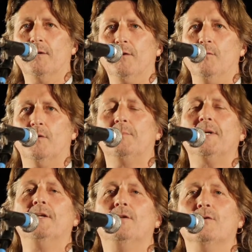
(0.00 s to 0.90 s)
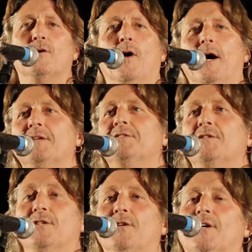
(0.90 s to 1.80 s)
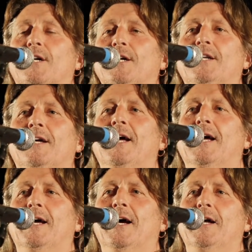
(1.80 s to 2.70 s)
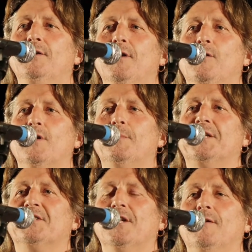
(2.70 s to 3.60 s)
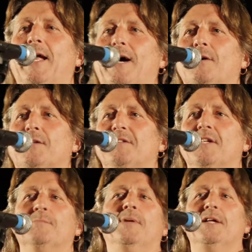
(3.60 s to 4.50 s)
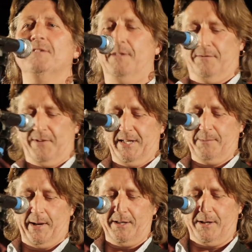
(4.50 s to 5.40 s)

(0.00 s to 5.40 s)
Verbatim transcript: You don't want to be too quiet so you're not heard, and you don't want to be so loud it's unpleasant and feeding back.